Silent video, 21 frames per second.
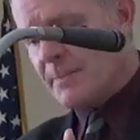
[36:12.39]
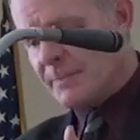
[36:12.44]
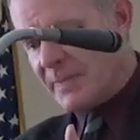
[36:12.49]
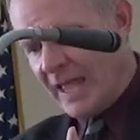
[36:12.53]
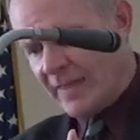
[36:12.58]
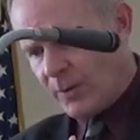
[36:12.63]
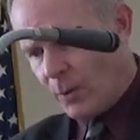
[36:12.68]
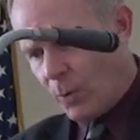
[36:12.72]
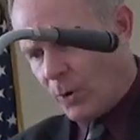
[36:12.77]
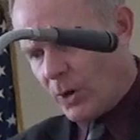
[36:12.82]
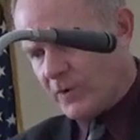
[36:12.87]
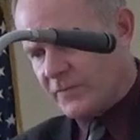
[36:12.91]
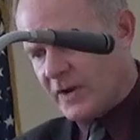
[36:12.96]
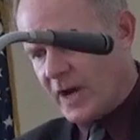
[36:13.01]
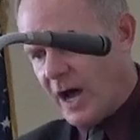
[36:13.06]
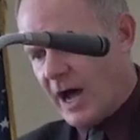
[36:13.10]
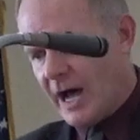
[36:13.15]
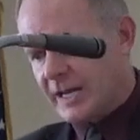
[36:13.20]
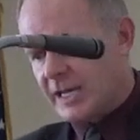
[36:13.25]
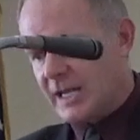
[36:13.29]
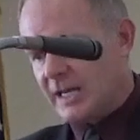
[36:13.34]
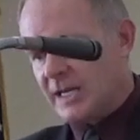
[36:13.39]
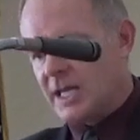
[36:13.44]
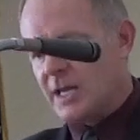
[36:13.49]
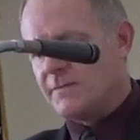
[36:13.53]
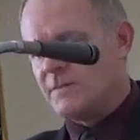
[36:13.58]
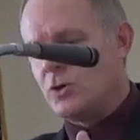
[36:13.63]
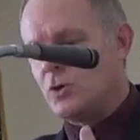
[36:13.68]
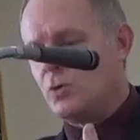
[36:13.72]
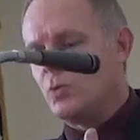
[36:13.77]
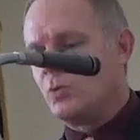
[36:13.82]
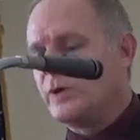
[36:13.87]
And the Word of God can give
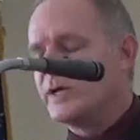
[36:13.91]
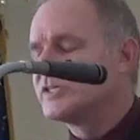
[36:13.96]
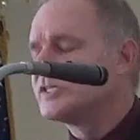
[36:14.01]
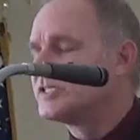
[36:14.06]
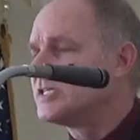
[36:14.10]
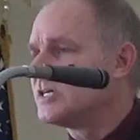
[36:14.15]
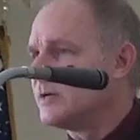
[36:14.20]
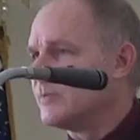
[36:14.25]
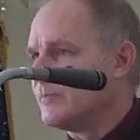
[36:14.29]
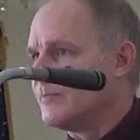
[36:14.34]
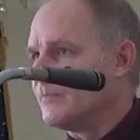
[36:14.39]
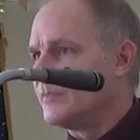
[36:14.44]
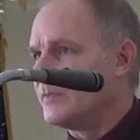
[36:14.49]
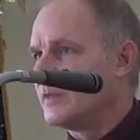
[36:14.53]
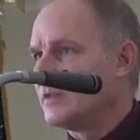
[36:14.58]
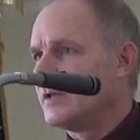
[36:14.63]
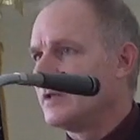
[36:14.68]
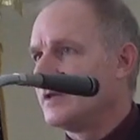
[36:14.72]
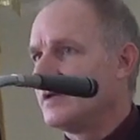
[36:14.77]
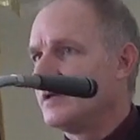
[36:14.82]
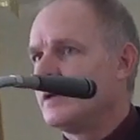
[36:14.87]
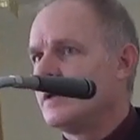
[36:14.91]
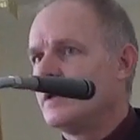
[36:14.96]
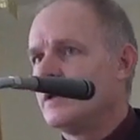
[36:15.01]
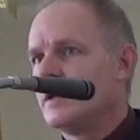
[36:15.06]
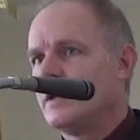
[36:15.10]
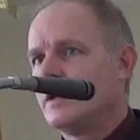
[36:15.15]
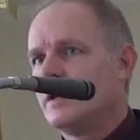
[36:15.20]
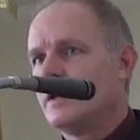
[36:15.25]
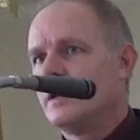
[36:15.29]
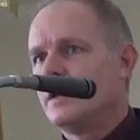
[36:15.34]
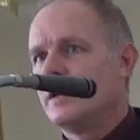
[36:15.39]
you wisdom.
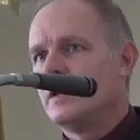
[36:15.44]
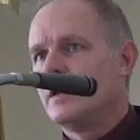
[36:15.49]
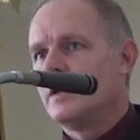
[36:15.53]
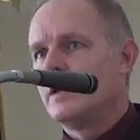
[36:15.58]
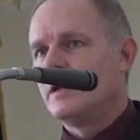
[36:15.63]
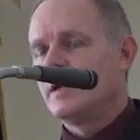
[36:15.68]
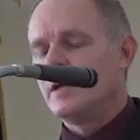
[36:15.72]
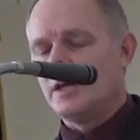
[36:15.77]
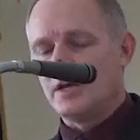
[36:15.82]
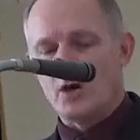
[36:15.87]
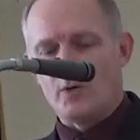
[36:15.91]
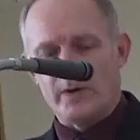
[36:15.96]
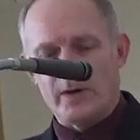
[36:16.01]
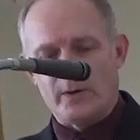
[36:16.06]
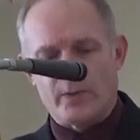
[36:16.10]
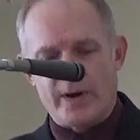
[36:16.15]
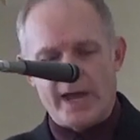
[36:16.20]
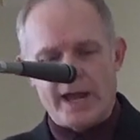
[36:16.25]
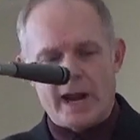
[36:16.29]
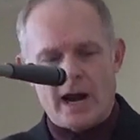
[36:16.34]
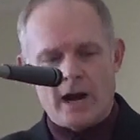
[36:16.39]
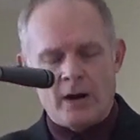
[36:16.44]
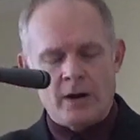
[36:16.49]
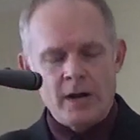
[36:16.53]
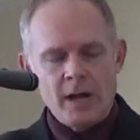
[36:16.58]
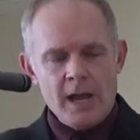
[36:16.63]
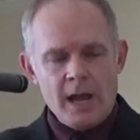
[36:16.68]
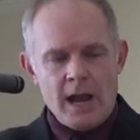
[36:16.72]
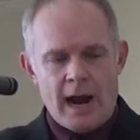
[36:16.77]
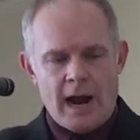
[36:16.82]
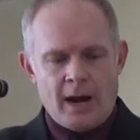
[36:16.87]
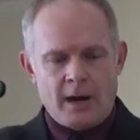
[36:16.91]
You know, we read our,
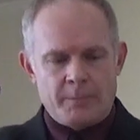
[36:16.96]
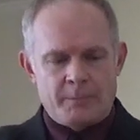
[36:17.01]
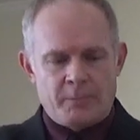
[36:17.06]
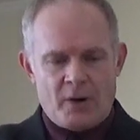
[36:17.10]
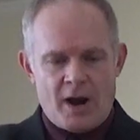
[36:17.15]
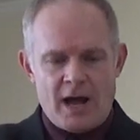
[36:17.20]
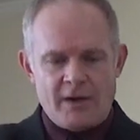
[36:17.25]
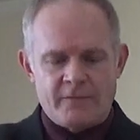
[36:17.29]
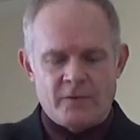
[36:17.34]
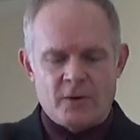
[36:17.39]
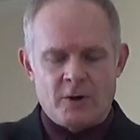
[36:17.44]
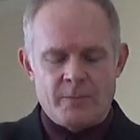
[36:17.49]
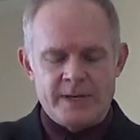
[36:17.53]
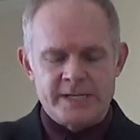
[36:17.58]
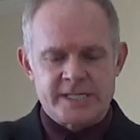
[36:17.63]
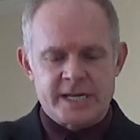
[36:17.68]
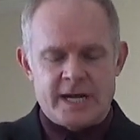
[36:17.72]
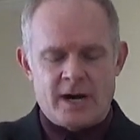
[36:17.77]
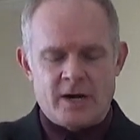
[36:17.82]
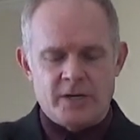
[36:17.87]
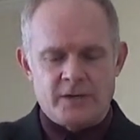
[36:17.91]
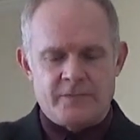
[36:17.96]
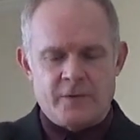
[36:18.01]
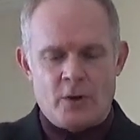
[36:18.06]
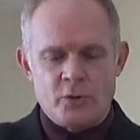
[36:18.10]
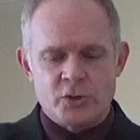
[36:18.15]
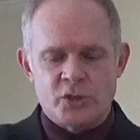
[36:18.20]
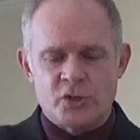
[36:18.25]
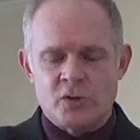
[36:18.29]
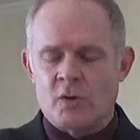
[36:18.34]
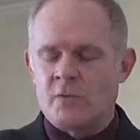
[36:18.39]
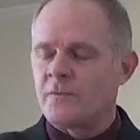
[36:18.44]
our proverb as our
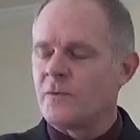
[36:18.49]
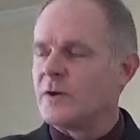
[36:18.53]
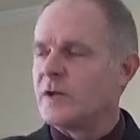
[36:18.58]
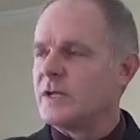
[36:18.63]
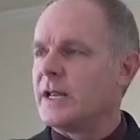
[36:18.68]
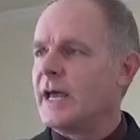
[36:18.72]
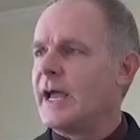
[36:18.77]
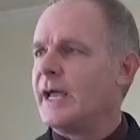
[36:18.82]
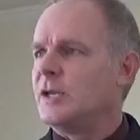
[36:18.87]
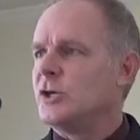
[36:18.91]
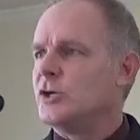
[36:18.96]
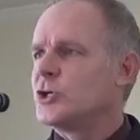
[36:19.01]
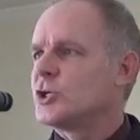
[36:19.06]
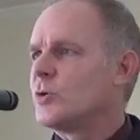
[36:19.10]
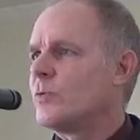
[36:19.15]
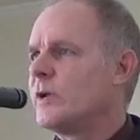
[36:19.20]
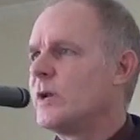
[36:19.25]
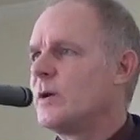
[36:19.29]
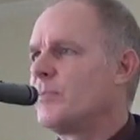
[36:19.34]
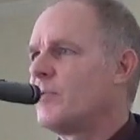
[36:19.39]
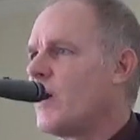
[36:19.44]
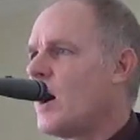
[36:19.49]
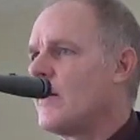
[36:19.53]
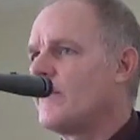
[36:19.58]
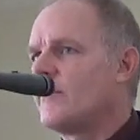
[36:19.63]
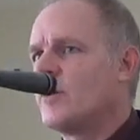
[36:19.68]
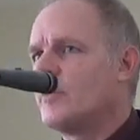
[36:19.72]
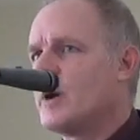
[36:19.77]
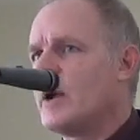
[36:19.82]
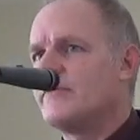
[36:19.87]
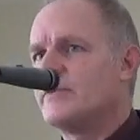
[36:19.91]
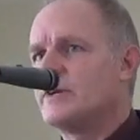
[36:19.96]
devotional for today. And you should read a
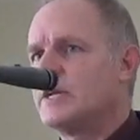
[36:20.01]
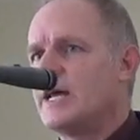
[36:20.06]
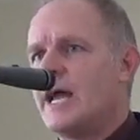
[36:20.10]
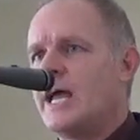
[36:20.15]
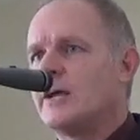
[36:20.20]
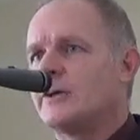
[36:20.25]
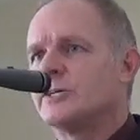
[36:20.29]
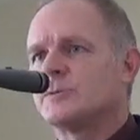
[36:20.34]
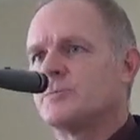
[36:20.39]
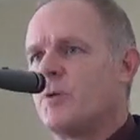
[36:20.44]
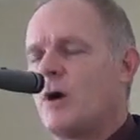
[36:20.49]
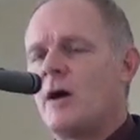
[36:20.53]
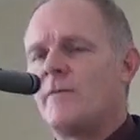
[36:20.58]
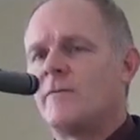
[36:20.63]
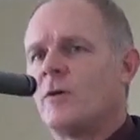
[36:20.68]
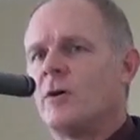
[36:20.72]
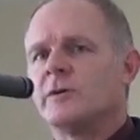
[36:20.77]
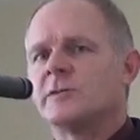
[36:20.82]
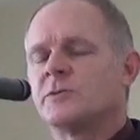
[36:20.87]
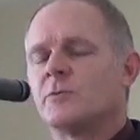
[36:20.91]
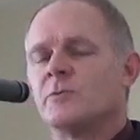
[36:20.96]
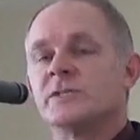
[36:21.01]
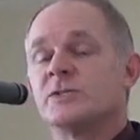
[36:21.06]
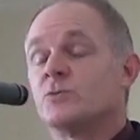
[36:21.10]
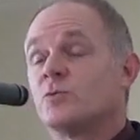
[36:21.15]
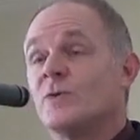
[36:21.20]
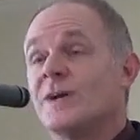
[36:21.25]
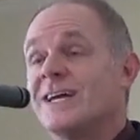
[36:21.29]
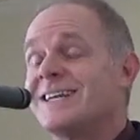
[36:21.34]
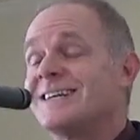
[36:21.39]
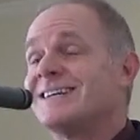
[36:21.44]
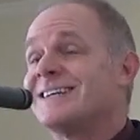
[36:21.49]
proverb every day because Proverbs was
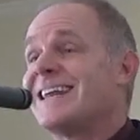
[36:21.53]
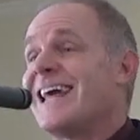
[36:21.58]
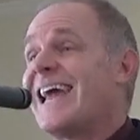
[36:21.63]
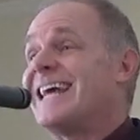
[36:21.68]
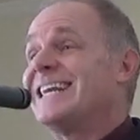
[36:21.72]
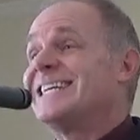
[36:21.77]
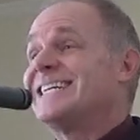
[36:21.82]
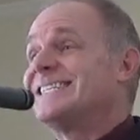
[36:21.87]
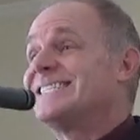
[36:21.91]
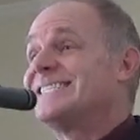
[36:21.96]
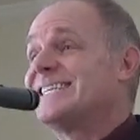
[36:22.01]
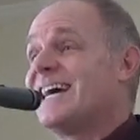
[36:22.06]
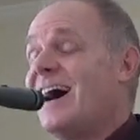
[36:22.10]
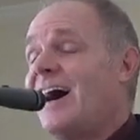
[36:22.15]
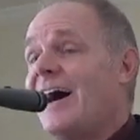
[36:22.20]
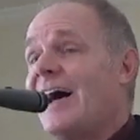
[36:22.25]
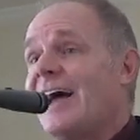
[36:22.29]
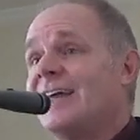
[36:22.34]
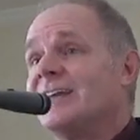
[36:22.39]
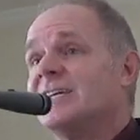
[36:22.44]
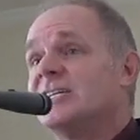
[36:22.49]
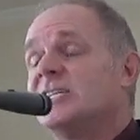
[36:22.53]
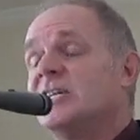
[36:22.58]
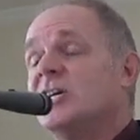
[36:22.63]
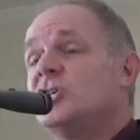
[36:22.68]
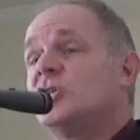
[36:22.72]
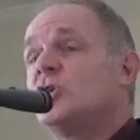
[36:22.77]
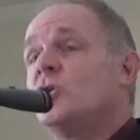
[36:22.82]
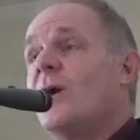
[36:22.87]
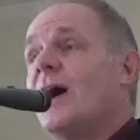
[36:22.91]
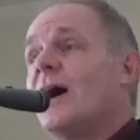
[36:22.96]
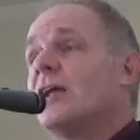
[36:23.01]
written and designed to
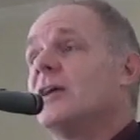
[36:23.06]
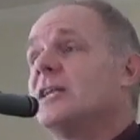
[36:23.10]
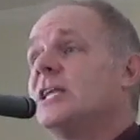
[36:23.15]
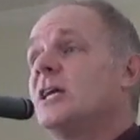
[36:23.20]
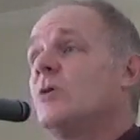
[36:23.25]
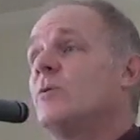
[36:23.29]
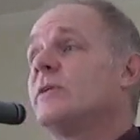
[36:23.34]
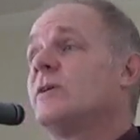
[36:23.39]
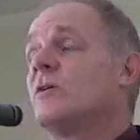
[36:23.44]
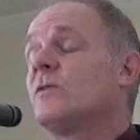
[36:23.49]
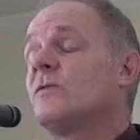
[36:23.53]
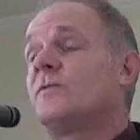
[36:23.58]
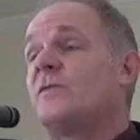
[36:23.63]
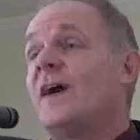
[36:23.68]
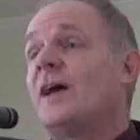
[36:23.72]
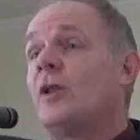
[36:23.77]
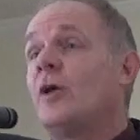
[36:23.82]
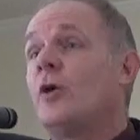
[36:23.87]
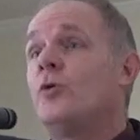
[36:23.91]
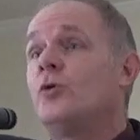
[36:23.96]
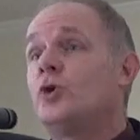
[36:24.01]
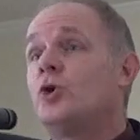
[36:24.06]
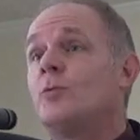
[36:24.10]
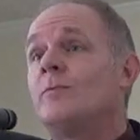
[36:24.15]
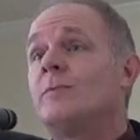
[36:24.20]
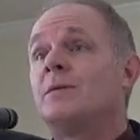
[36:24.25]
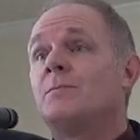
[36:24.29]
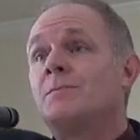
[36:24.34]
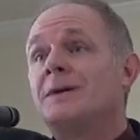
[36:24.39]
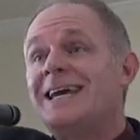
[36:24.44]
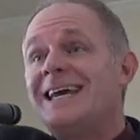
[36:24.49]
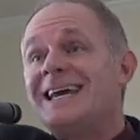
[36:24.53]
teach you how to deal with your fellow
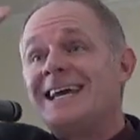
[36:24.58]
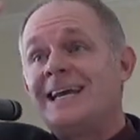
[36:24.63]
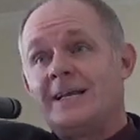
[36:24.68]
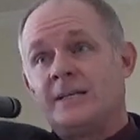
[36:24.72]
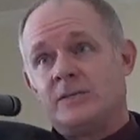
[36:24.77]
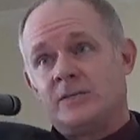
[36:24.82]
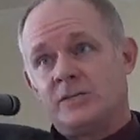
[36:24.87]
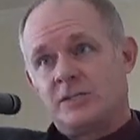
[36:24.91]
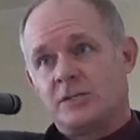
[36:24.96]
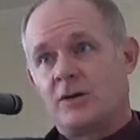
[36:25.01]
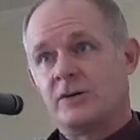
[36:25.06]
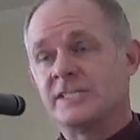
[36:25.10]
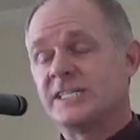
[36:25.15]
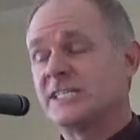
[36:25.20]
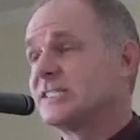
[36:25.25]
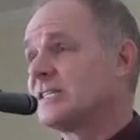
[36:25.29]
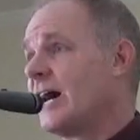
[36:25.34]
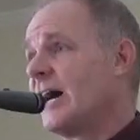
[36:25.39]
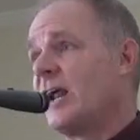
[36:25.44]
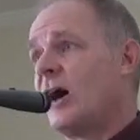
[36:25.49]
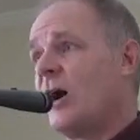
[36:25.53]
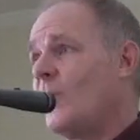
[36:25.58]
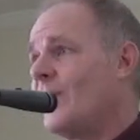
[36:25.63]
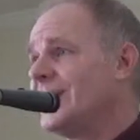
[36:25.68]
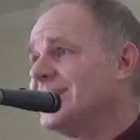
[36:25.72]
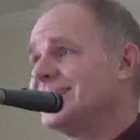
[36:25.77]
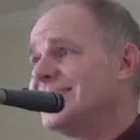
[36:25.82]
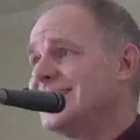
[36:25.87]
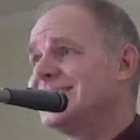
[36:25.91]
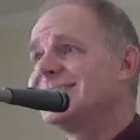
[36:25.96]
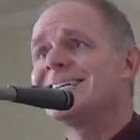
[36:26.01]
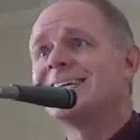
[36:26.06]
human beings because it's not
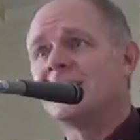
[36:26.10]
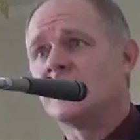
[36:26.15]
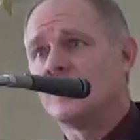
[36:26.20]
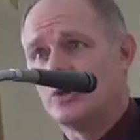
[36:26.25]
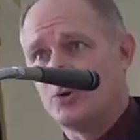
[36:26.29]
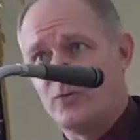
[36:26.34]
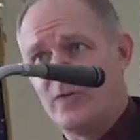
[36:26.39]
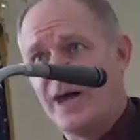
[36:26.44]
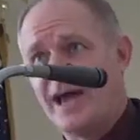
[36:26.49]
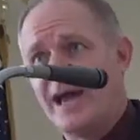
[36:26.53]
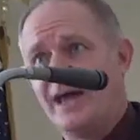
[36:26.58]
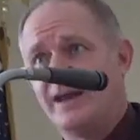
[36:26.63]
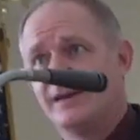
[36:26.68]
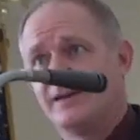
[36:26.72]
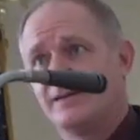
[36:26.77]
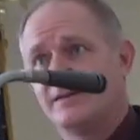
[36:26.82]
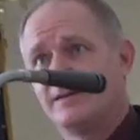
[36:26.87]
always easy to do that.